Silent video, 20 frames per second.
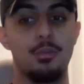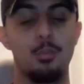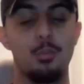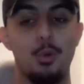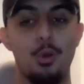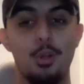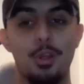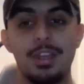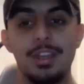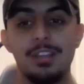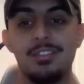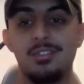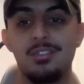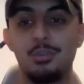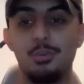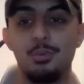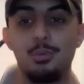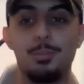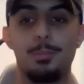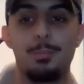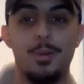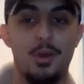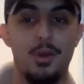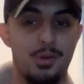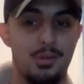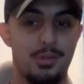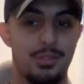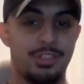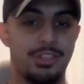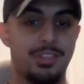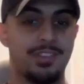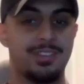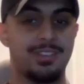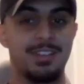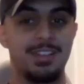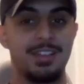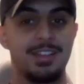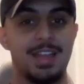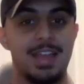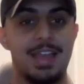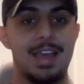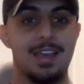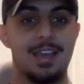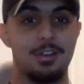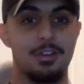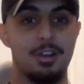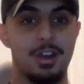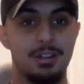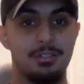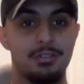work into Perth's kind